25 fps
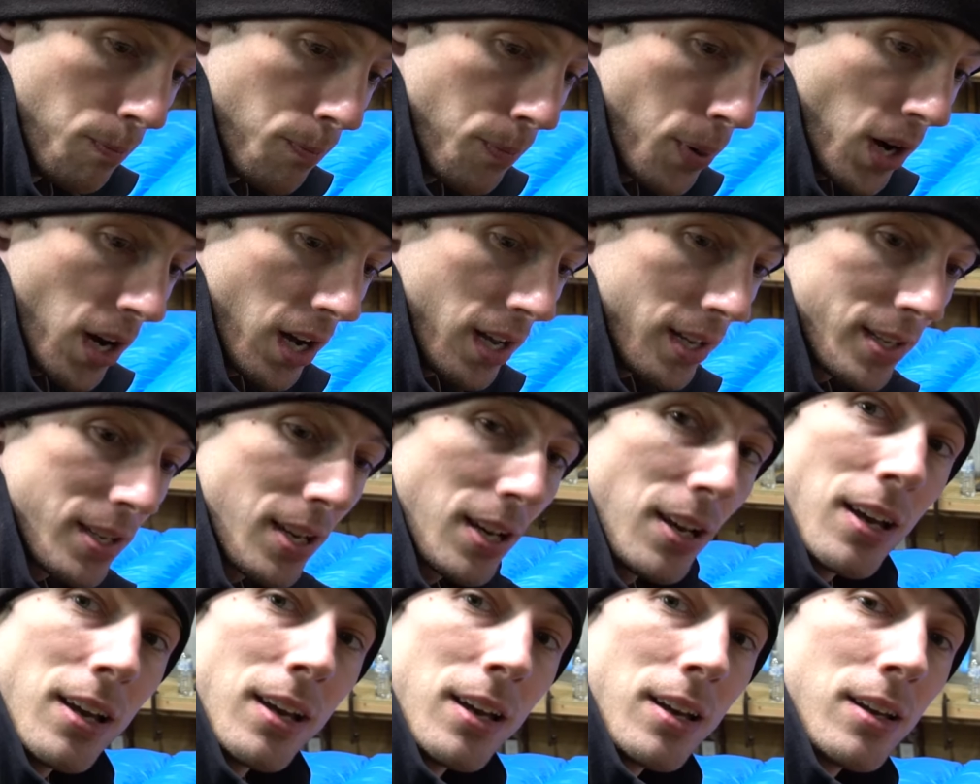
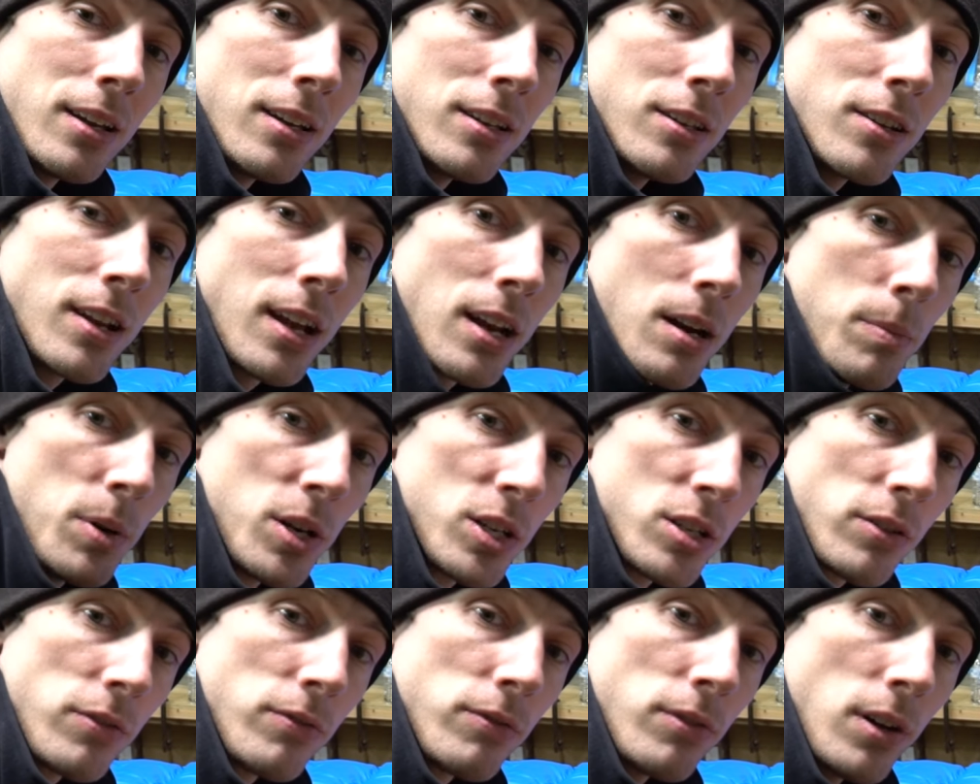but you get a
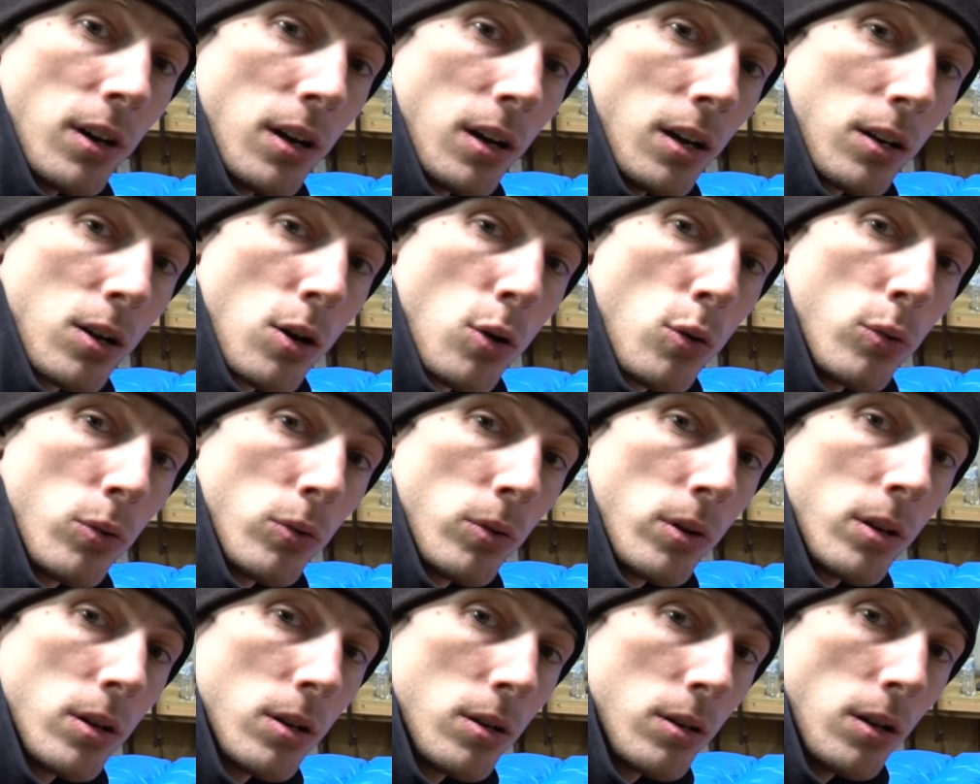bunch of uh,
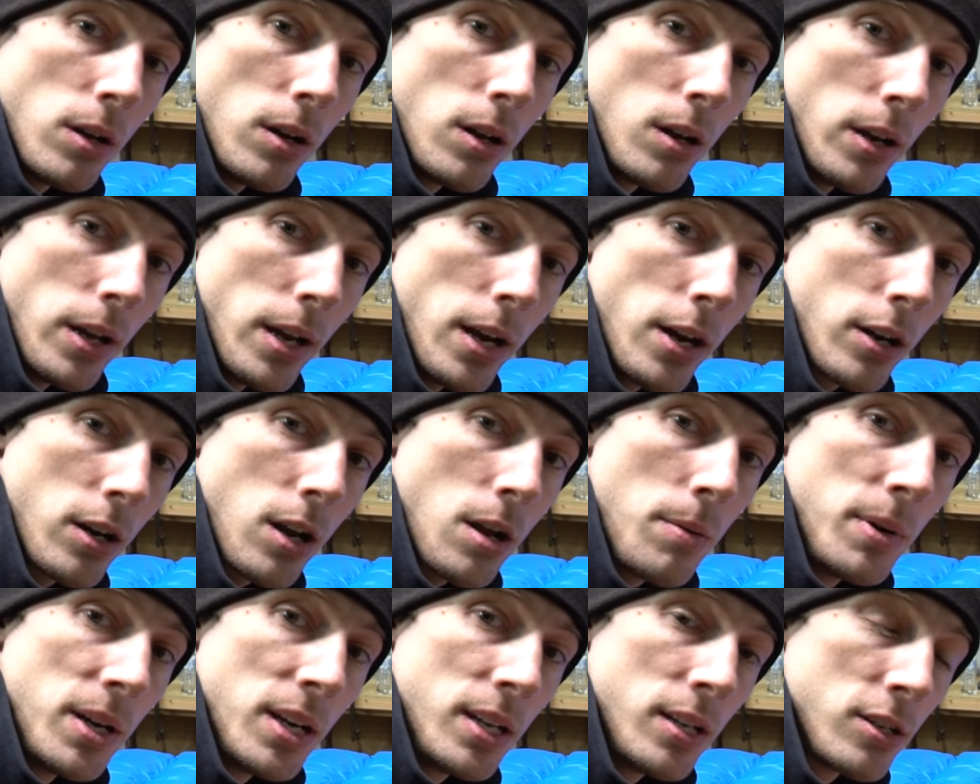cold uh, air
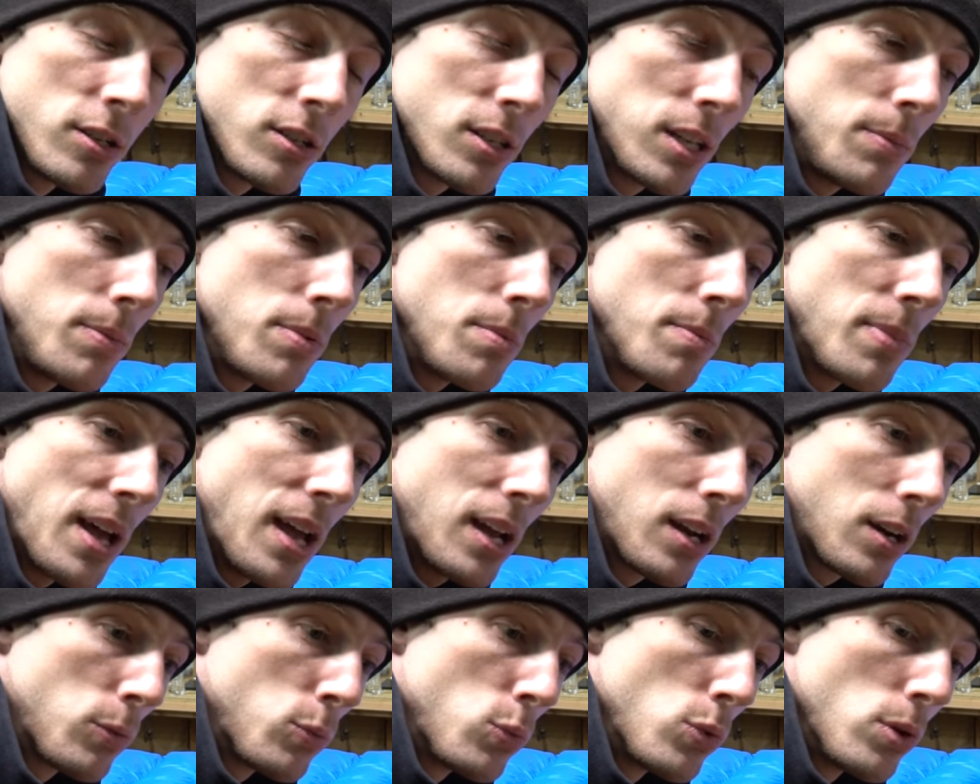coming in your sleeping
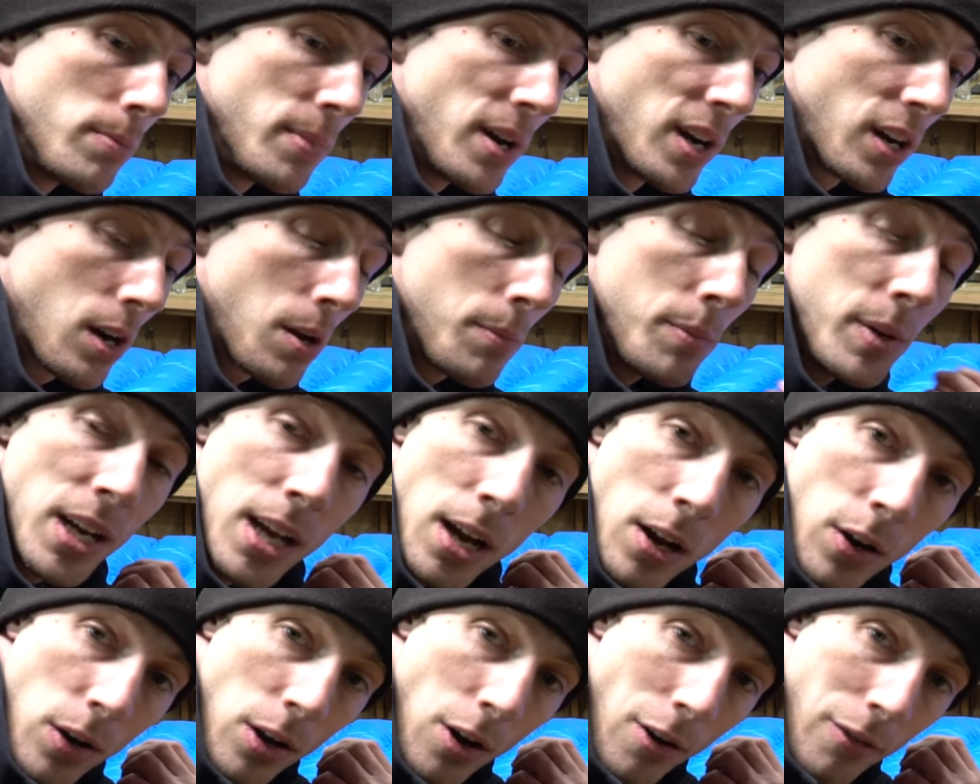bag or warm air coming
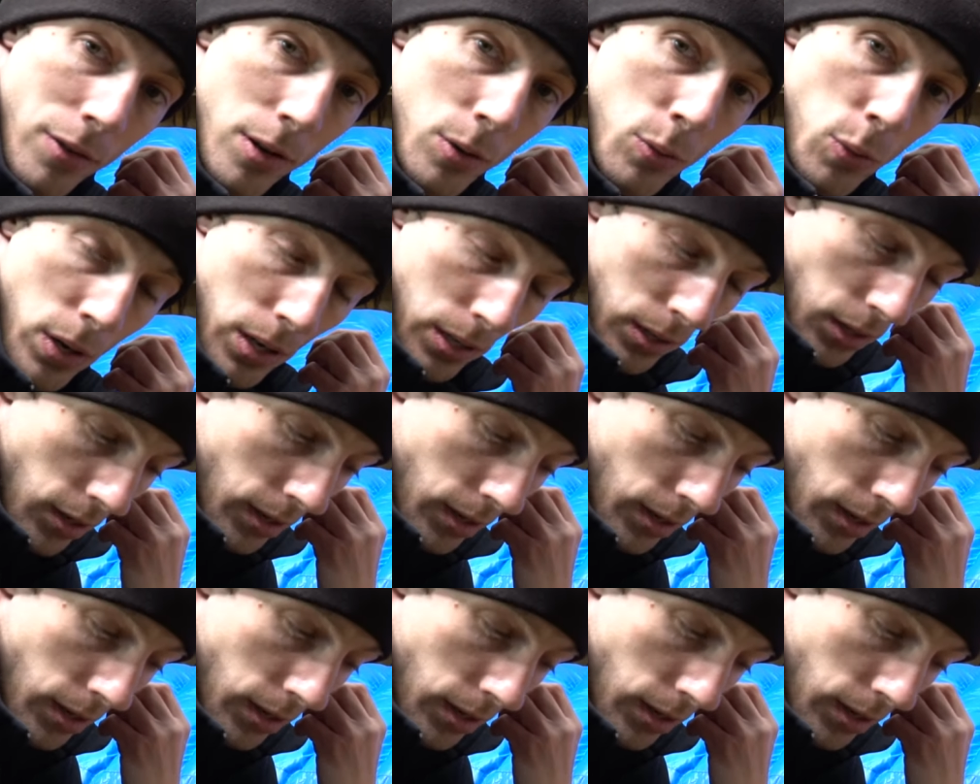out, however you want to